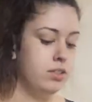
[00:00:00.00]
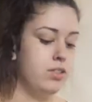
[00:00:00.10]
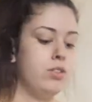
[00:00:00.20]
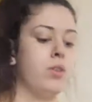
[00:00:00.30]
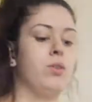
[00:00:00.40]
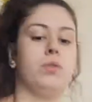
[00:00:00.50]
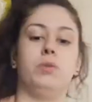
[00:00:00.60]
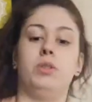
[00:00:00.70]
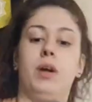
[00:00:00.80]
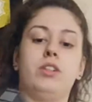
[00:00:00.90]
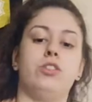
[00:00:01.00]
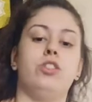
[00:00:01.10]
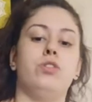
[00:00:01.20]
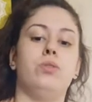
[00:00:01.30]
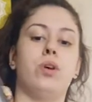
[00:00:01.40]
So when you actually
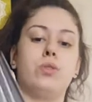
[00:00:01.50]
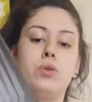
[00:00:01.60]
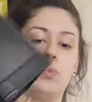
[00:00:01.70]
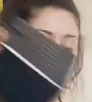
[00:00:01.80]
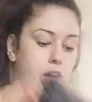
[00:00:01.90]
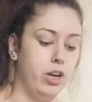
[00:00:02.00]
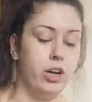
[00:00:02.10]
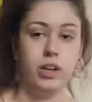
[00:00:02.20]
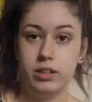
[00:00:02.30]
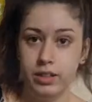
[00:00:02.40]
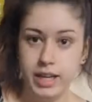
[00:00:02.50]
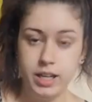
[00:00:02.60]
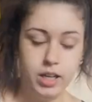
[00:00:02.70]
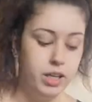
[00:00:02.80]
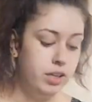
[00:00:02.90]
do go to water
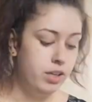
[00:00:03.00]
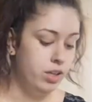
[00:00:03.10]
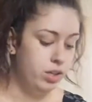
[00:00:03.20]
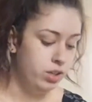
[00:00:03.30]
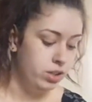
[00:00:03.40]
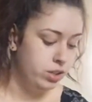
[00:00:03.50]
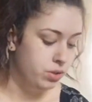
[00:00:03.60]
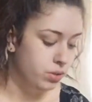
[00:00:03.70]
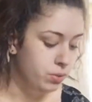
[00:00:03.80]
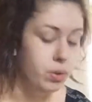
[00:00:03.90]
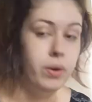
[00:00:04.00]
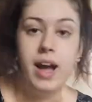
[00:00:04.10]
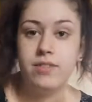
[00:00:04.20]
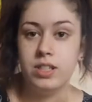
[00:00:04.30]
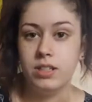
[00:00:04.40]
later, you won't
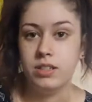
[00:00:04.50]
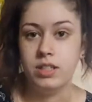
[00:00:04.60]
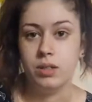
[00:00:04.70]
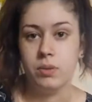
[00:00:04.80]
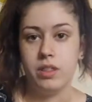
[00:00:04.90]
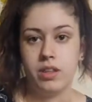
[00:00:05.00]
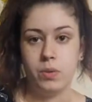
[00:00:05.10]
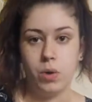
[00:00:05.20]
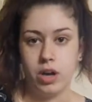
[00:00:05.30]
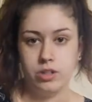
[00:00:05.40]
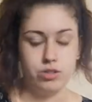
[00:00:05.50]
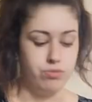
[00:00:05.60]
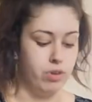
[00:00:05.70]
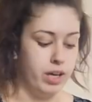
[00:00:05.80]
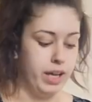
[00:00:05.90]
have to deal with like water just
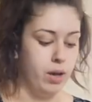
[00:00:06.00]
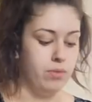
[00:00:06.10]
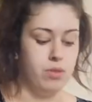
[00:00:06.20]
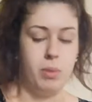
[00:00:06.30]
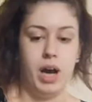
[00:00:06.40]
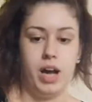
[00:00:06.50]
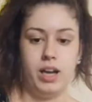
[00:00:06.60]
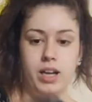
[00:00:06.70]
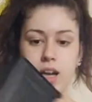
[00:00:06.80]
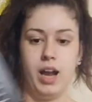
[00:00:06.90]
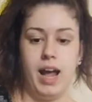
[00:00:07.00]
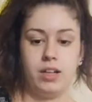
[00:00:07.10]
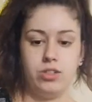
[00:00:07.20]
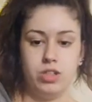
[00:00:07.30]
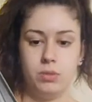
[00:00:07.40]
running out of the pot and not
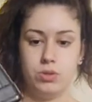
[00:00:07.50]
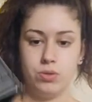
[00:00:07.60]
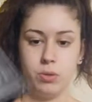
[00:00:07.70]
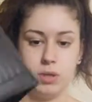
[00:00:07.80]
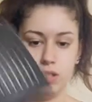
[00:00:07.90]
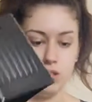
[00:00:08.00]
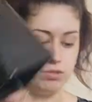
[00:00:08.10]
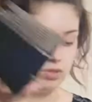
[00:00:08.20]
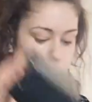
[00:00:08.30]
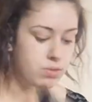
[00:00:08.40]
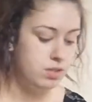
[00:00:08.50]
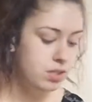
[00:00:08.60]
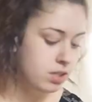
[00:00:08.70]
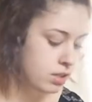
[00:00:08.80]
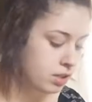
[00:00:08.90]
actually absorbing to the roots.